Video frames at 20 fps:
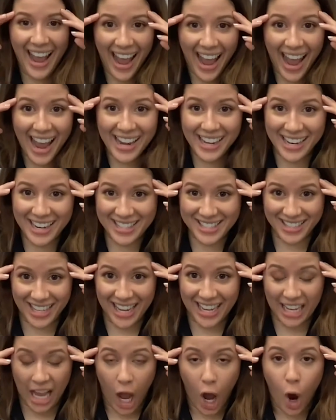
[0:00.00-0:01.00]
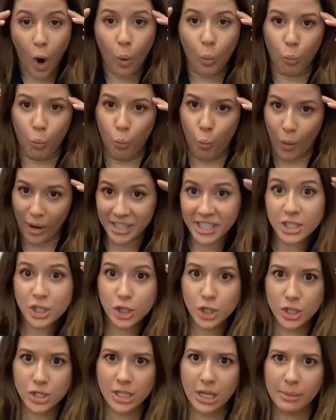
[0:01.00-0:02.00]
And he's like, what did
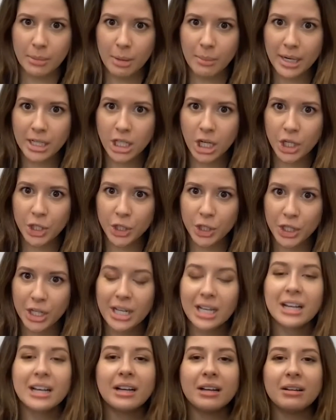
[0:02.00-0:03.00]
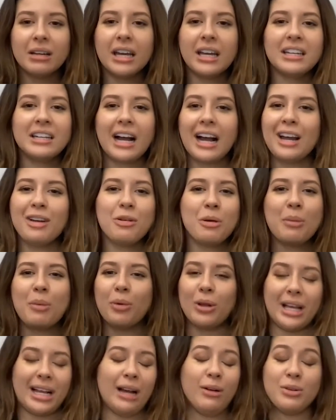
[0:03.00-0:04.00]
you just say about my daughter? And I
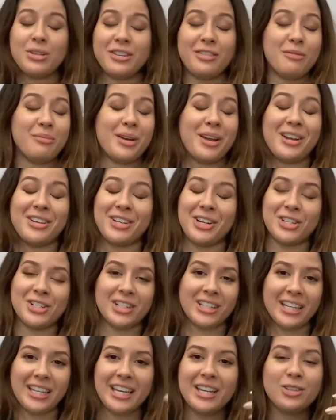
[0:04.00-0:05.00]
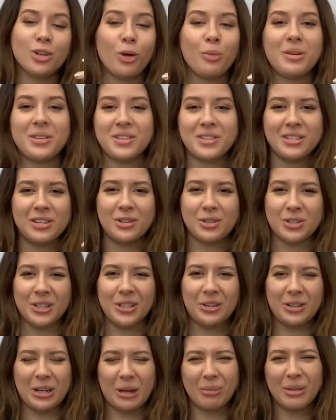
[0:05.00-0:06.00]
remember, like, I wasn't even paying attention. Like, he told me this years
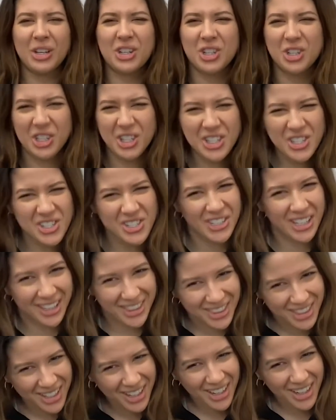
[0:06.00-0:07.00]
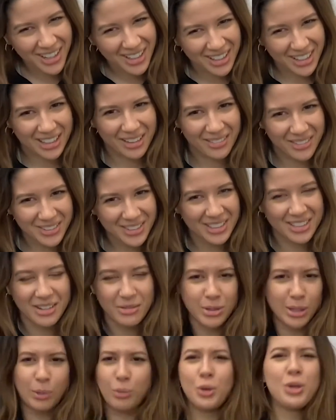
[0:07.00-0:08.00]
later, and I'm like, she said that? Like, he
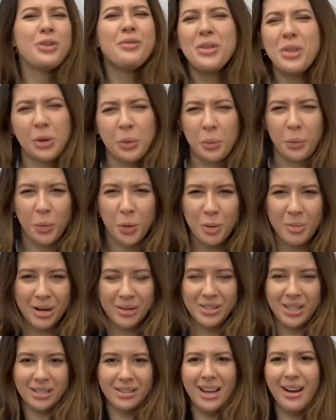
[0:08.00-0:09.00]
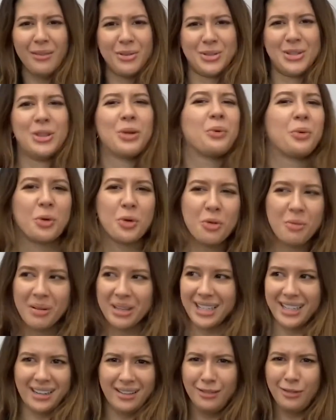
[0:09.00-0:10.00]
was like, were you in the room? And I was like, yeah, I was in the room,
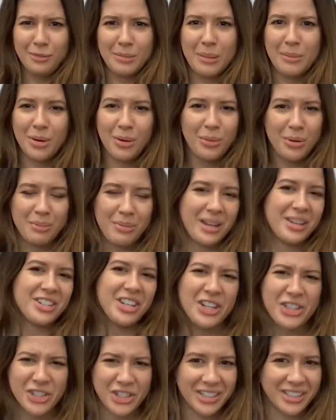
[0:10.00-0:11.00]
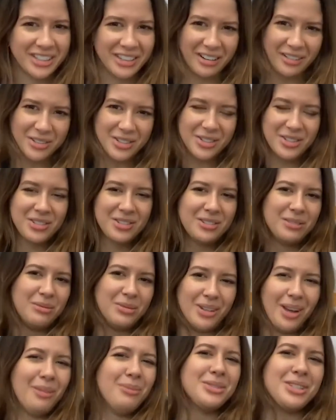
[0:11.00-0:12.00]
but, like, I don't remember. I wasn't paying attention. You know, I was just a
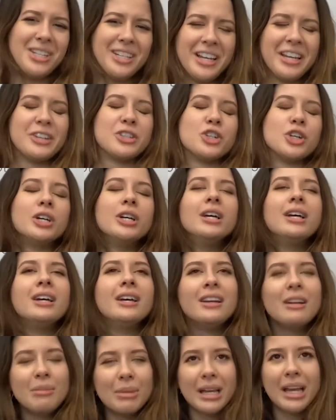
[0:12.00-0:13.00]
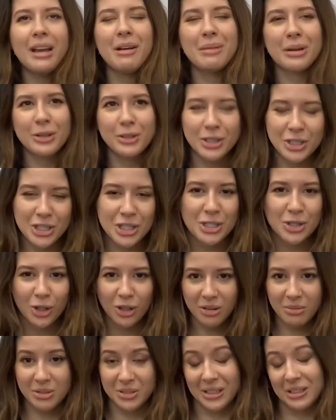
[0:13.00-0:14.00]
dumb teenager. But, yeah, apparently she
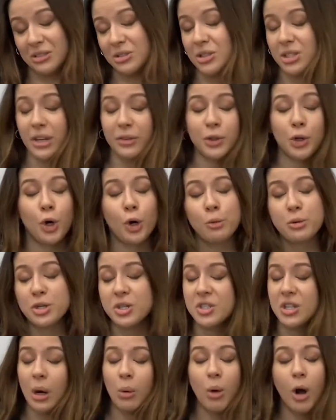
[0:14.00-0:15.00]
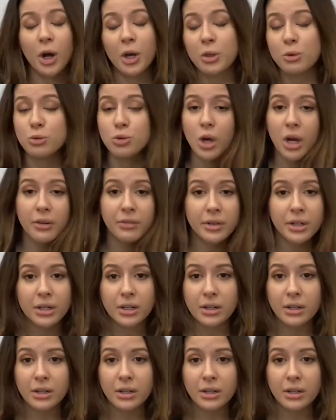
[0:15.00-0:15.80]
told him, she's like, you just have to hope she's not walking through traffic.